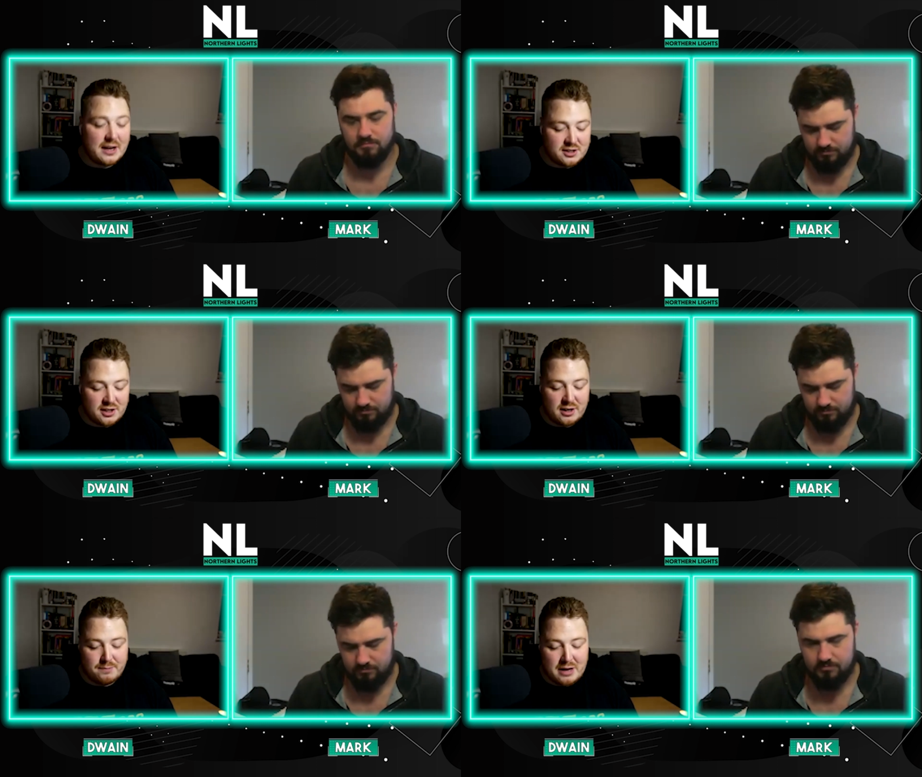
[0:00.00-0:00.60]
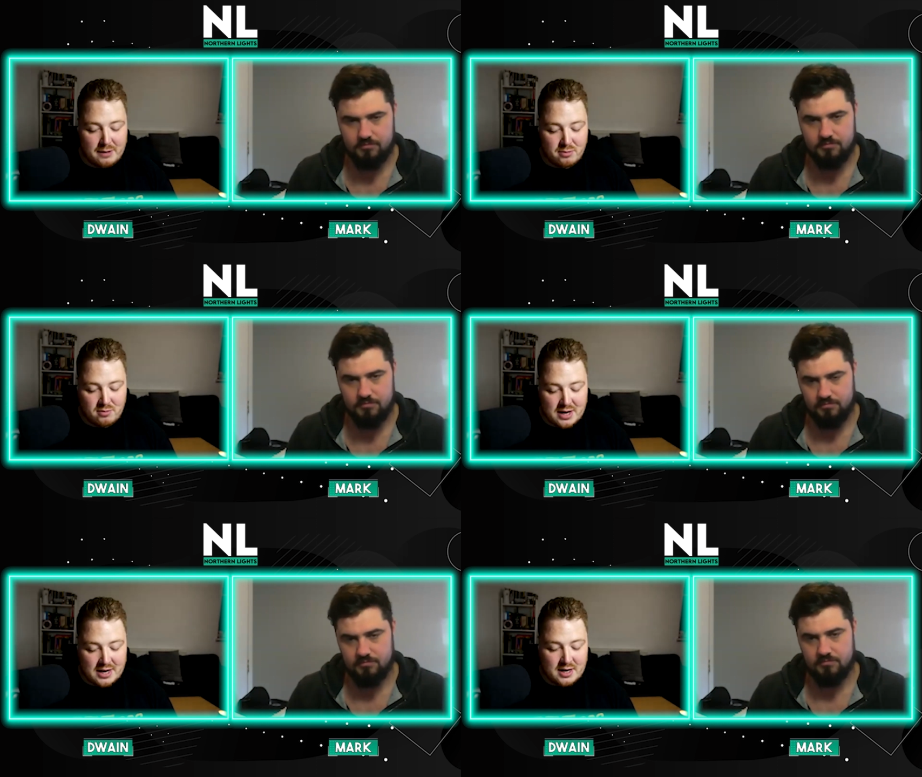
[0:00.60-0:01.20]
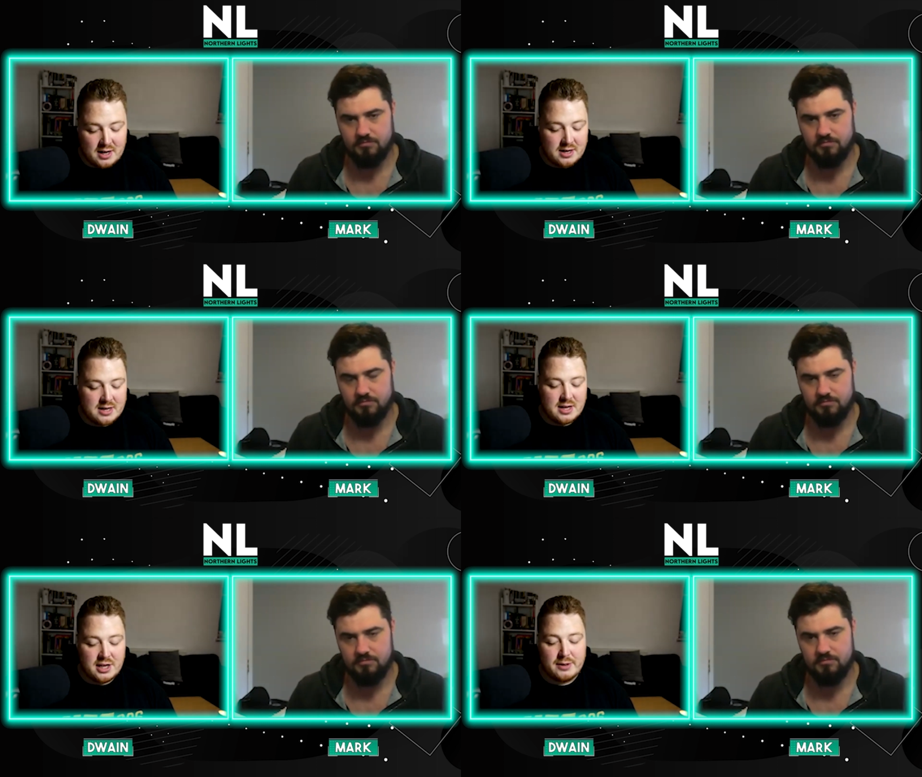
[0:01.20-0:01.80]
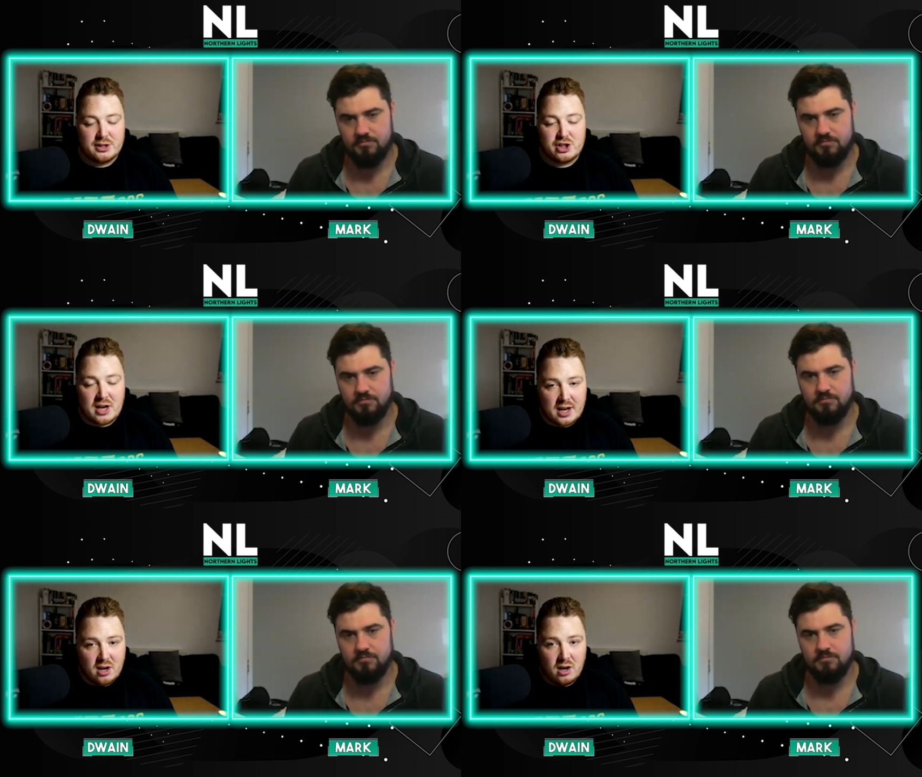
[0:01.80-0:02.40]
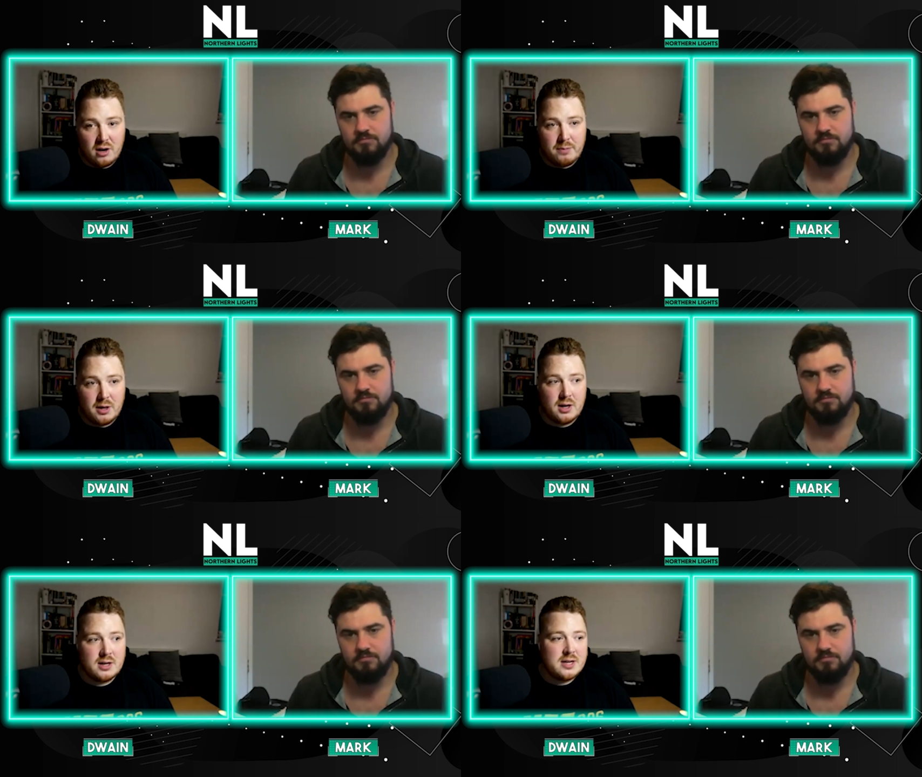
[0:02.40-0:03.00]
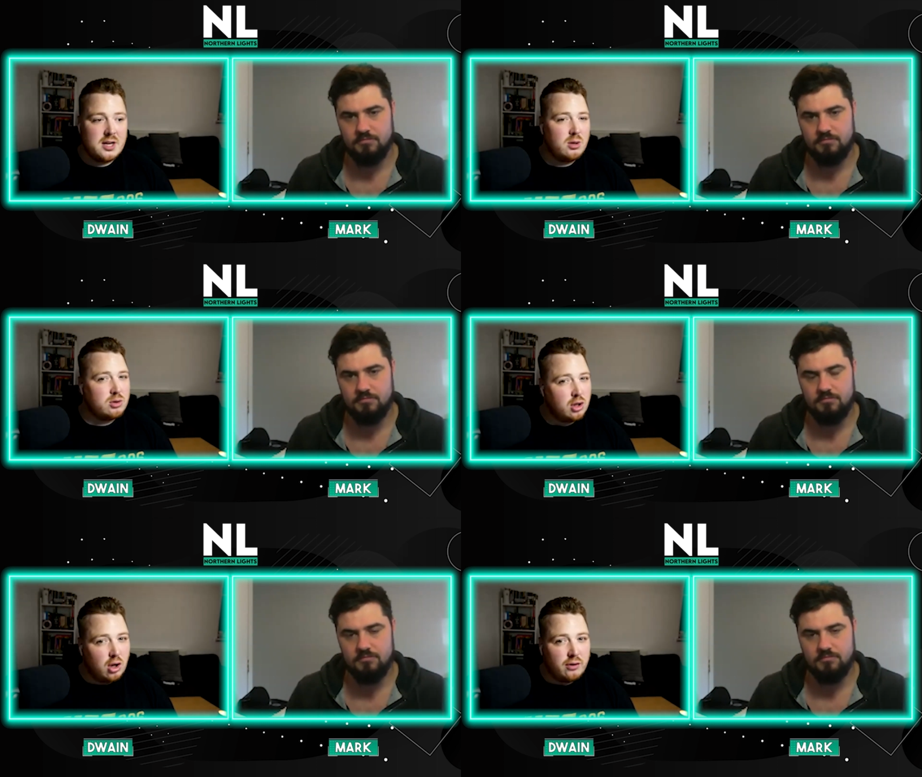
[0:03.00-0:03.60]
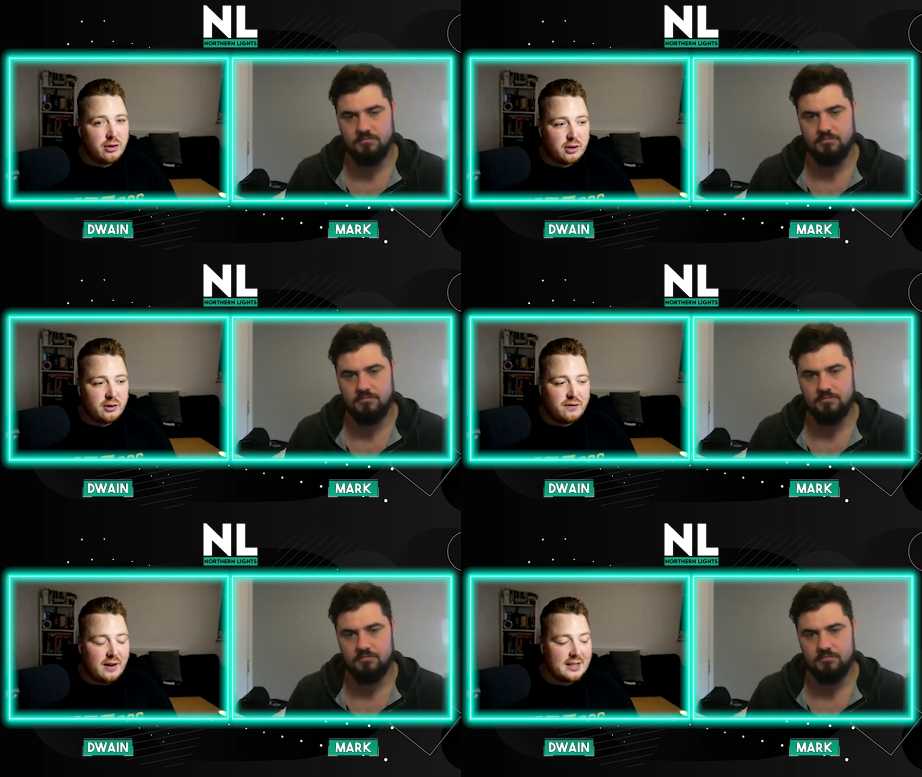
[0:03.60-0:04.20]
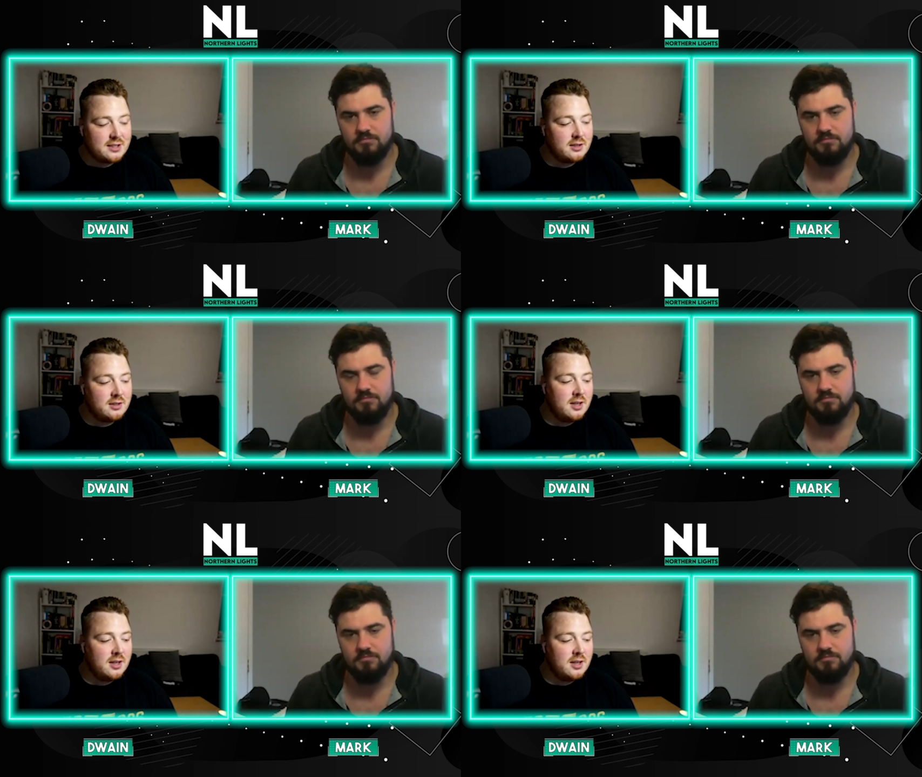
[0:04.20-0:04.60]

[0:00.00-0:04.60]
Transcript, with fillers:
Speaker 1: And you had Barberena, you had Jai Herbert. there was a lot of other good fights. And